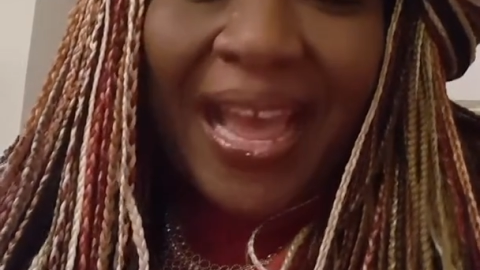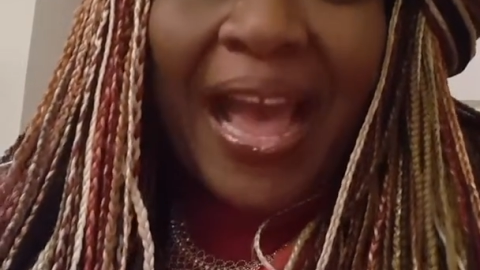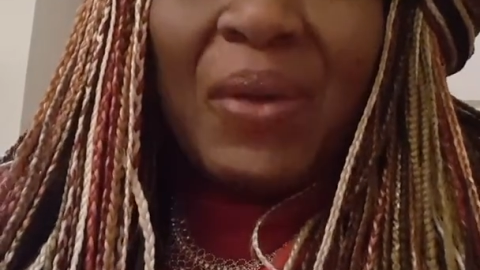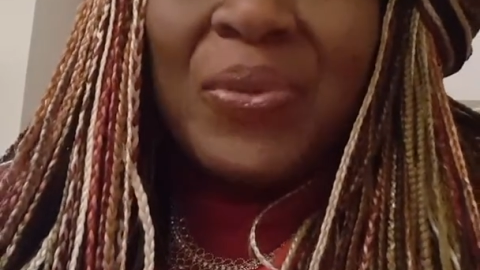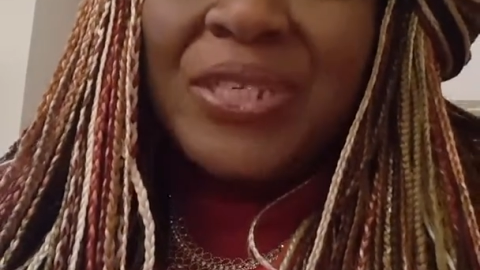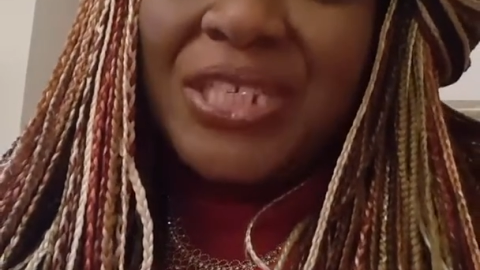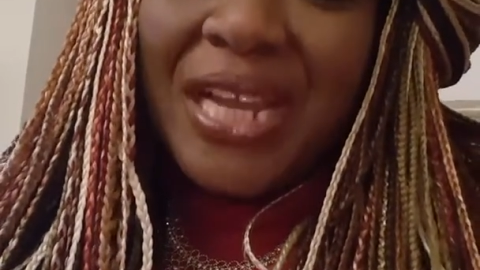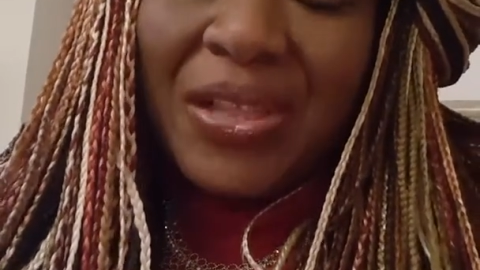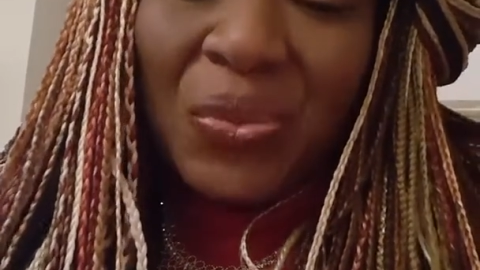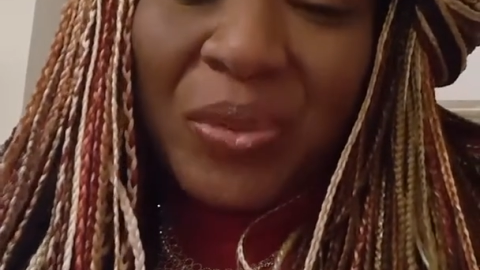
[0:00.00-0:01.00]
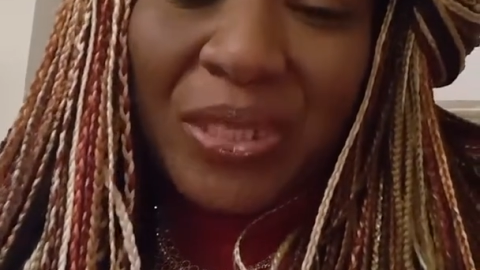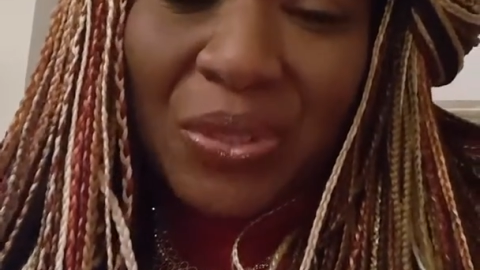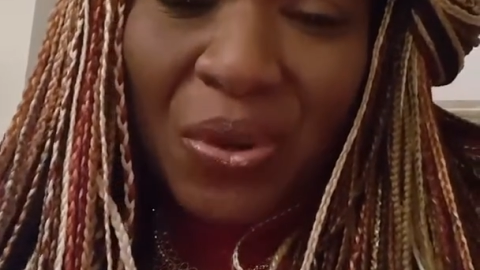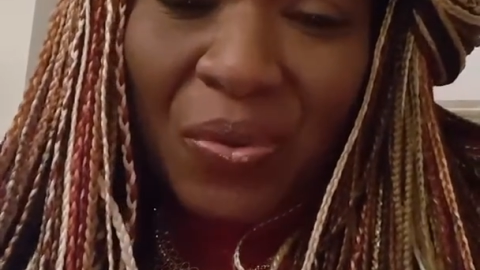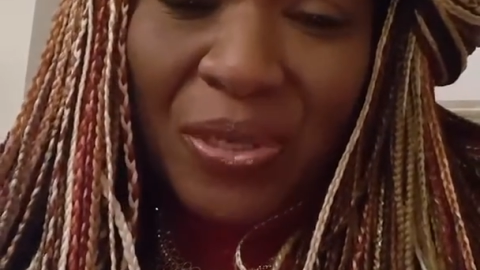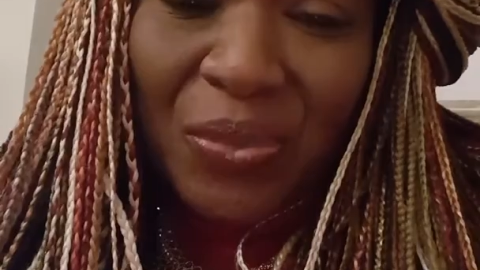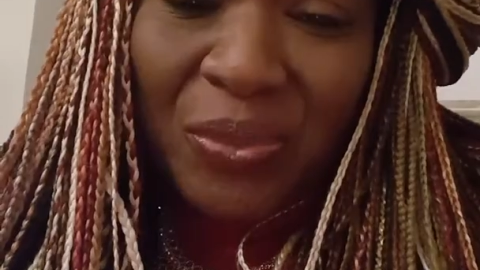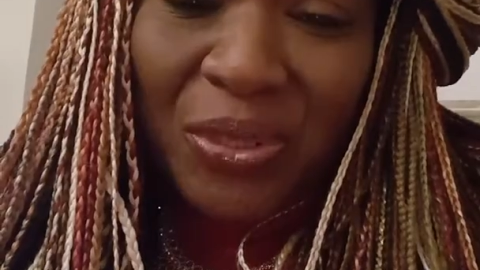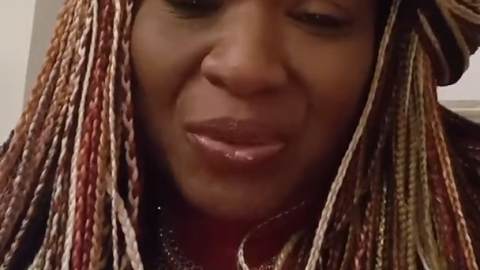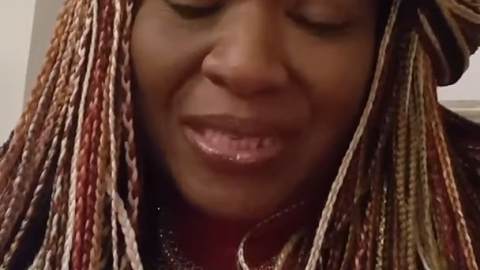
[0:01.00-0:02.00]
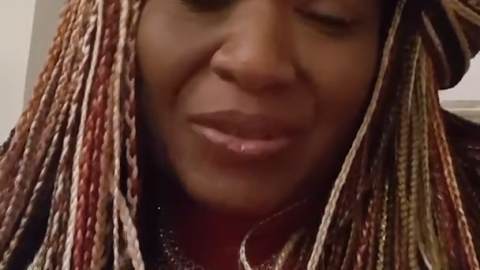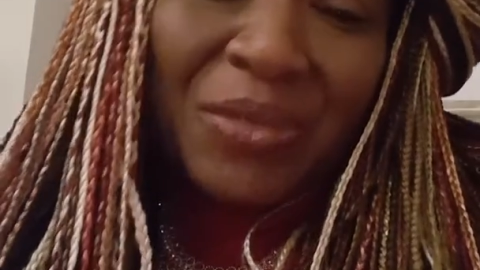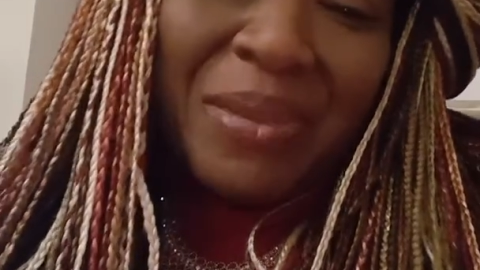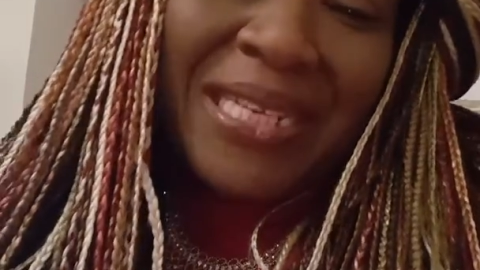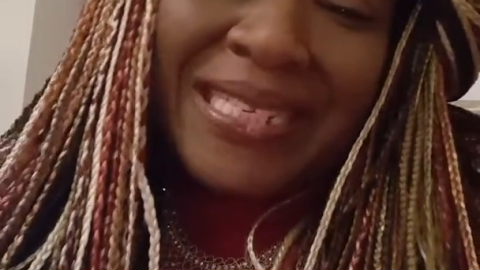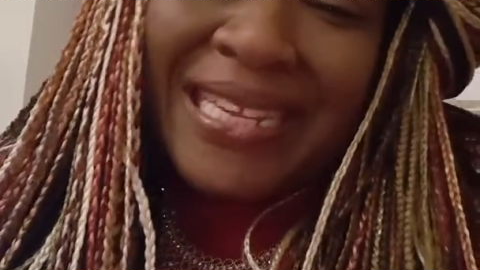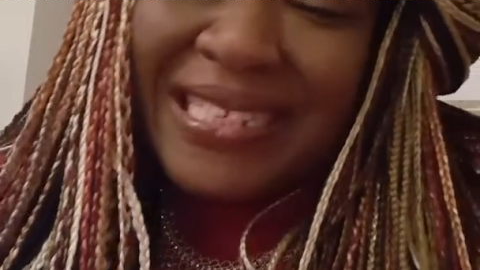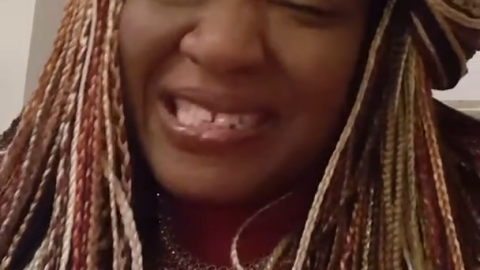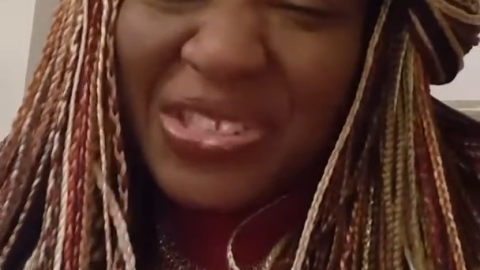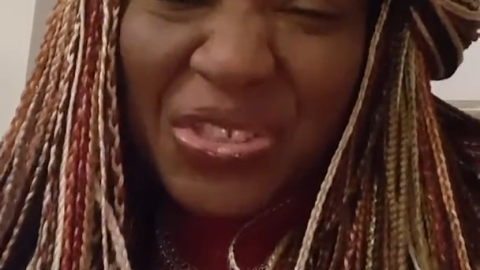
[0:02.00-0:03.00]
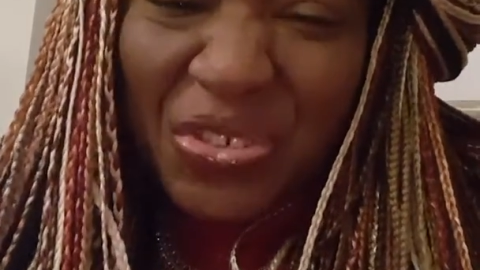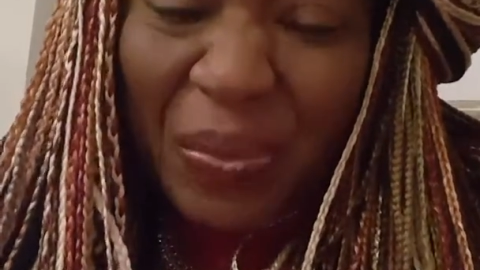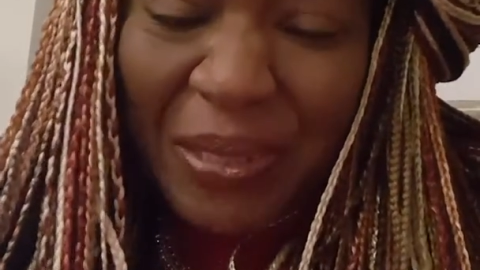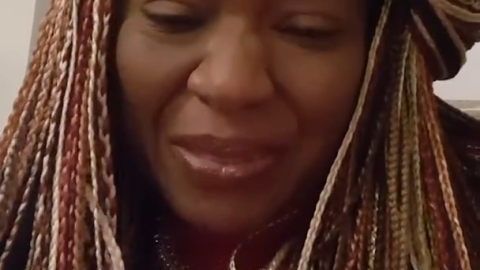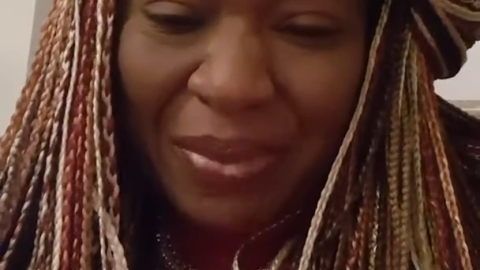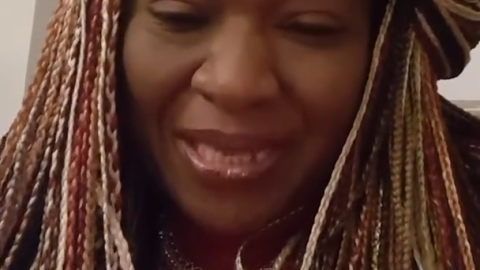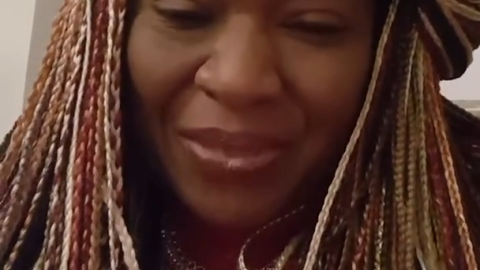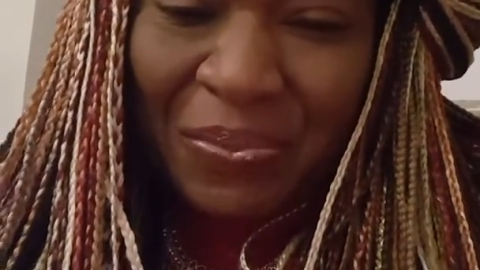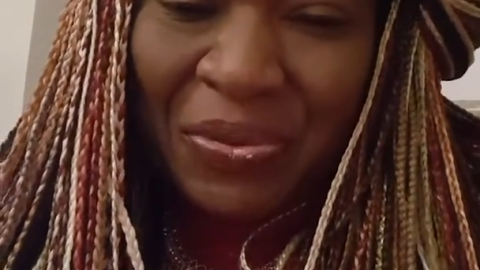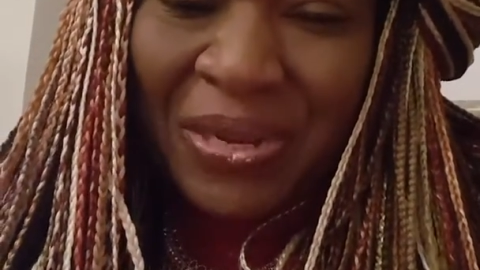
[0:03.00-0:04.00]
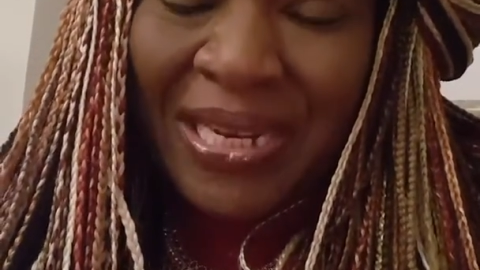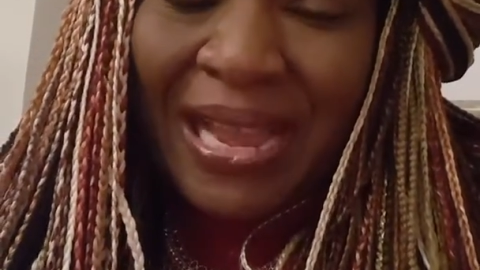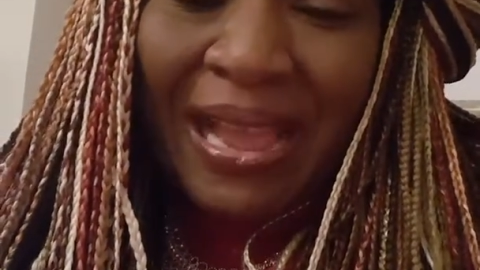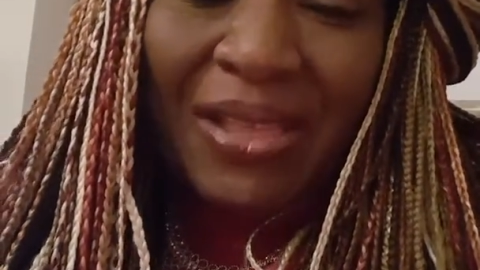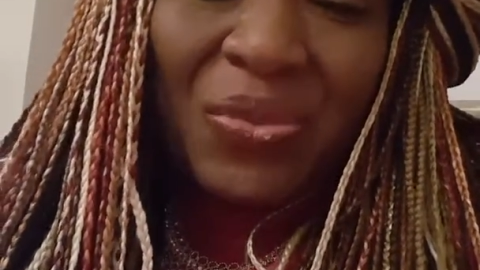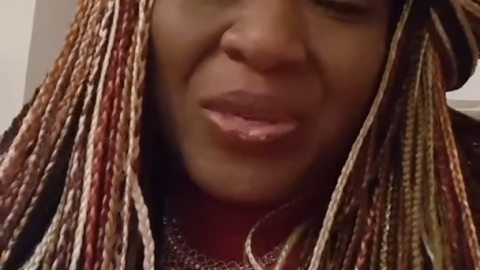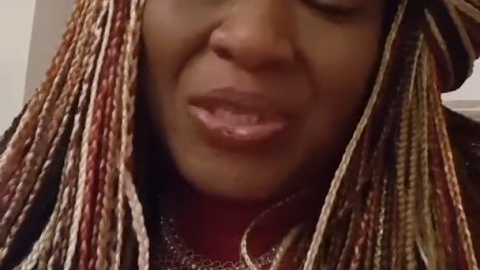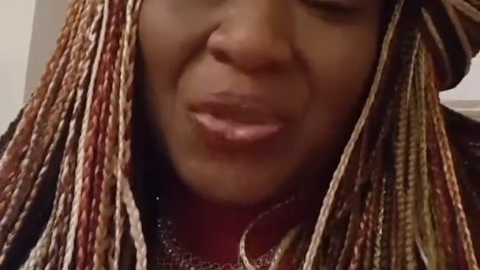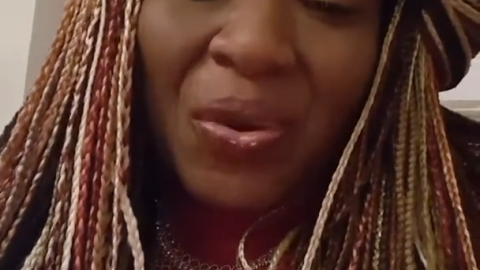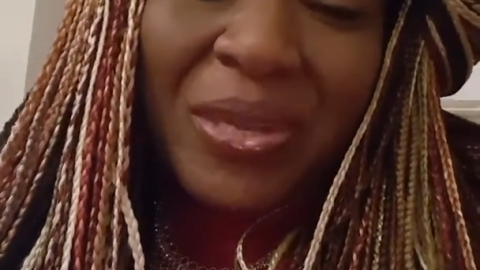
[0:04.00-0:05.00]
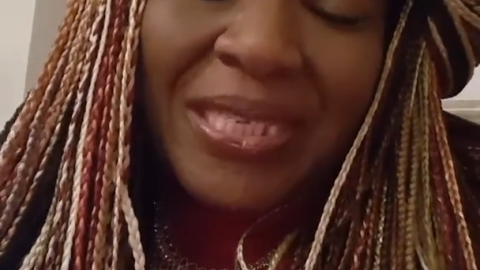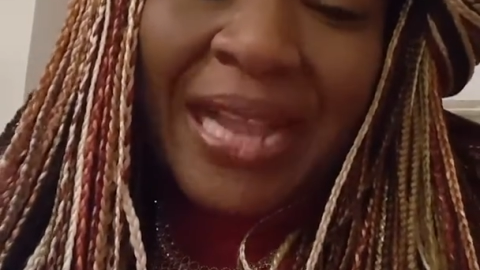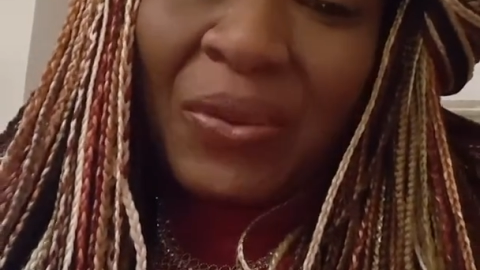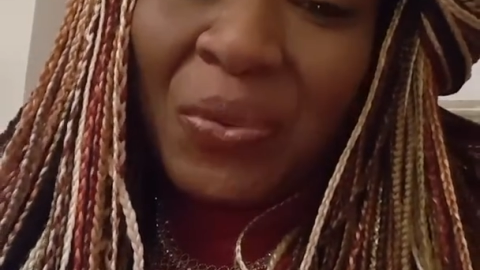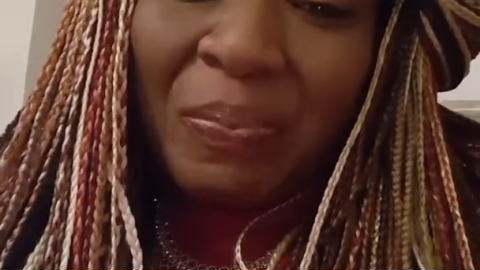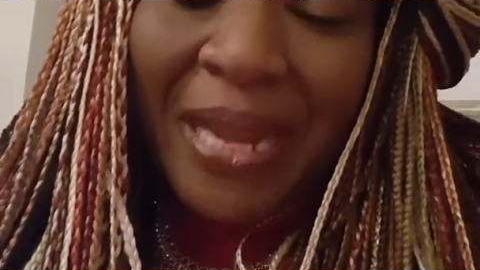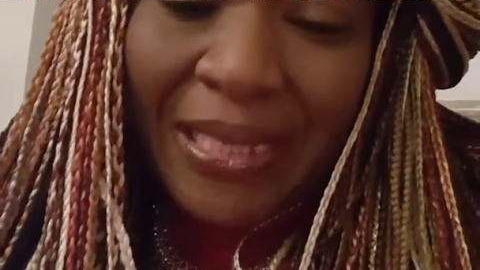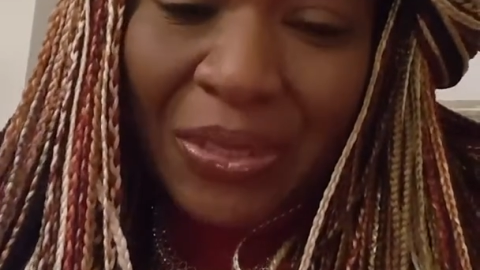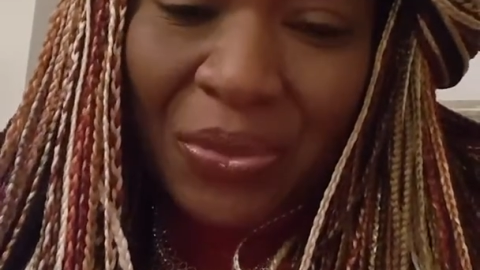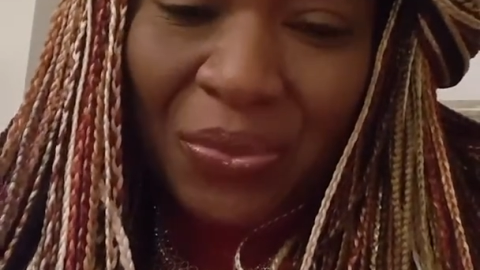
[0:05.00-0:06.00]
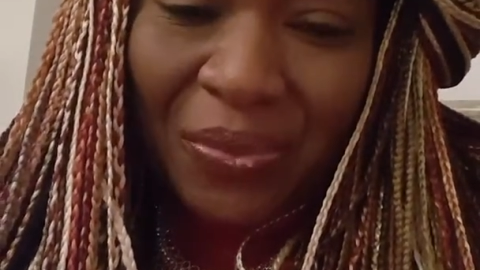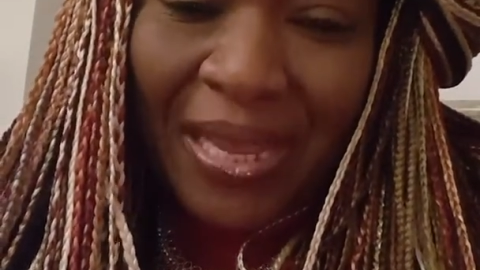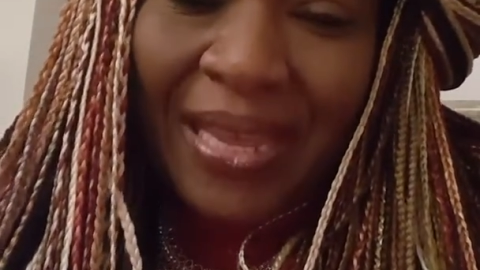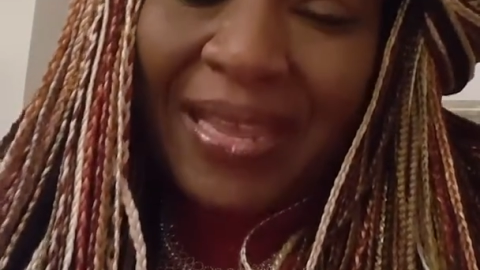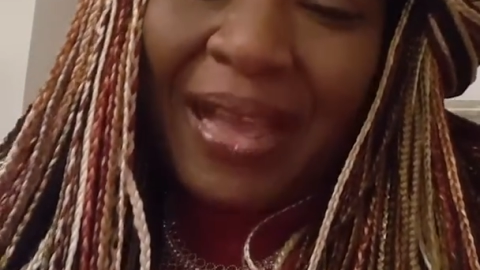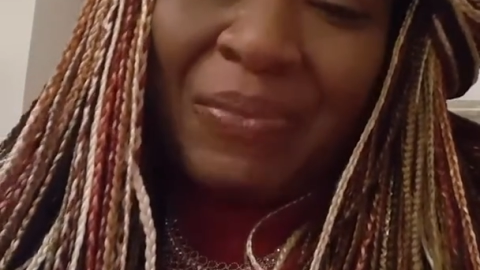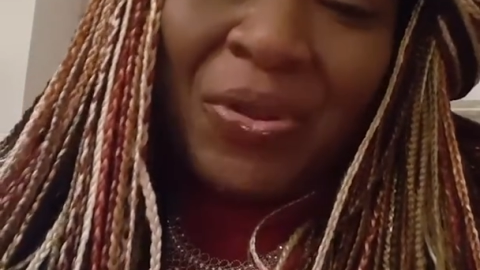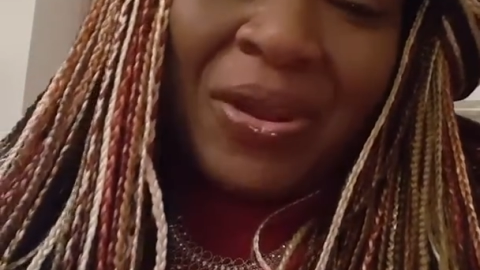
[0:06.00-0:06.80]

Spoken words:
I will share three stories with you as I was meditating, just dropped in my spirit. Three stories that will bless you. Hey, I'll